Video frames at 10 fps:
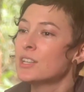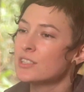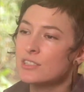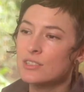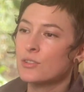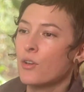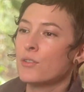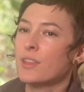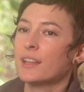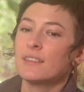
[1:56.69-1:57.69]
just to
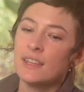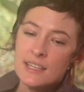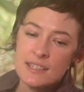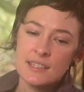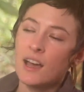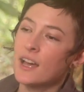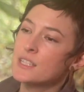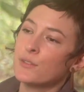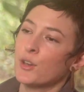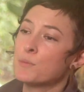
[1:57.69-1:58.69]
know that these
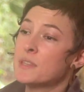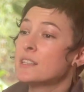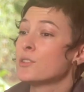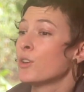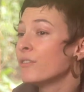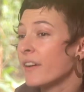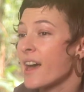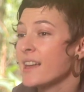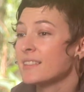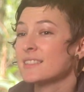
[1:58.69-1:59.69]
kinds of herbs, these
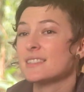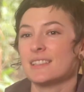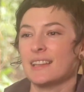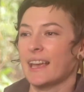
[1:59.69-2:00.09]
nervines,